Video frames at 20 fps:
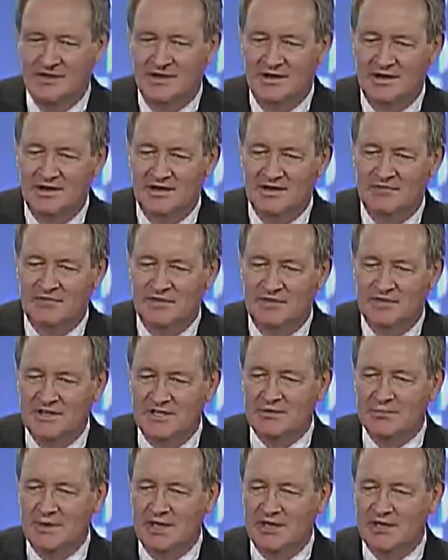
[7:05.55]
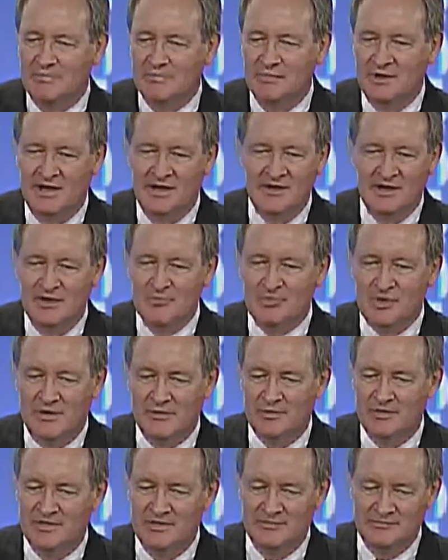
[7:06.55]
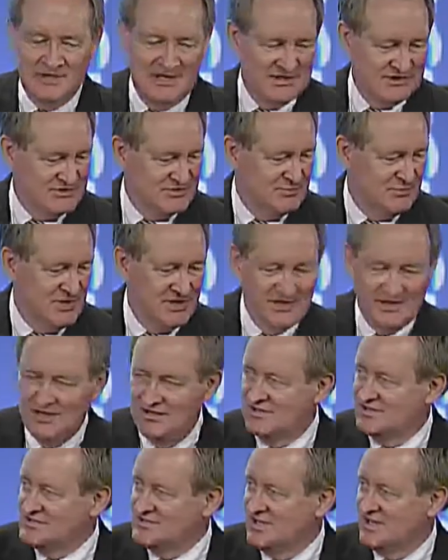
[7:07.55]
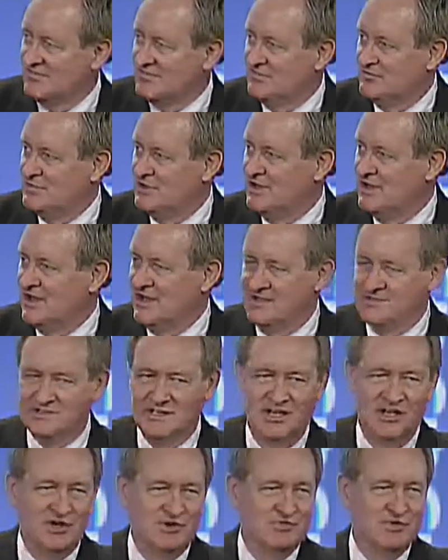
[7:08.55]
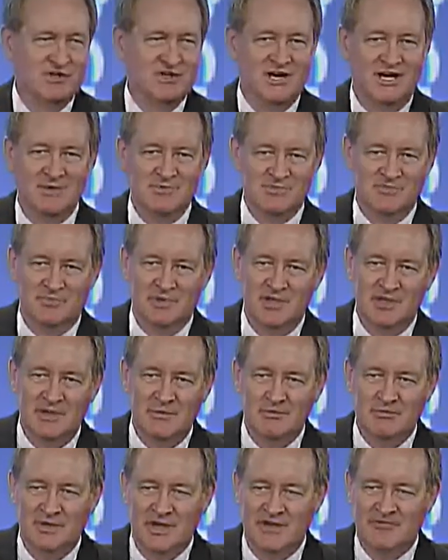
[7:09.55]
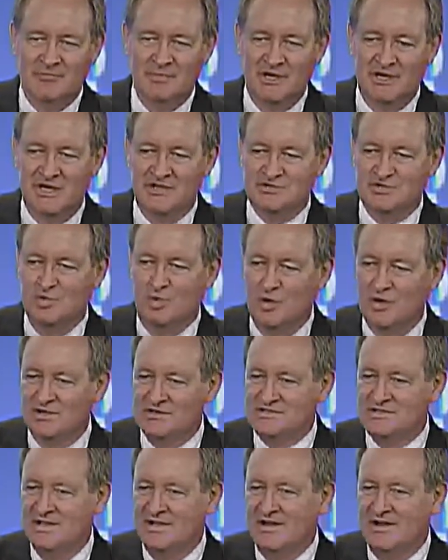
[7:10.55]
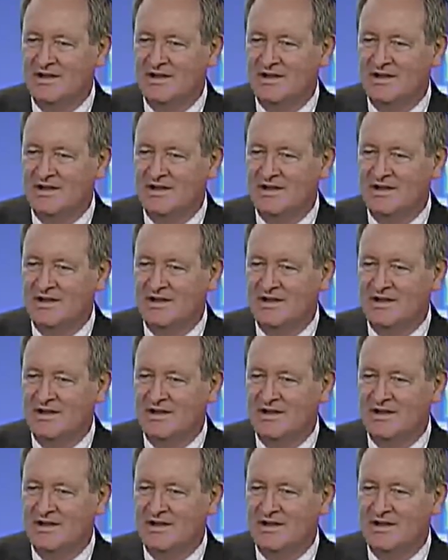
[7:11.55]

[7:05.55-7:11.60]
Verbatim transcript: If you think about it, I probably, as my colleagues have been asked 100 times, if I've been asked once,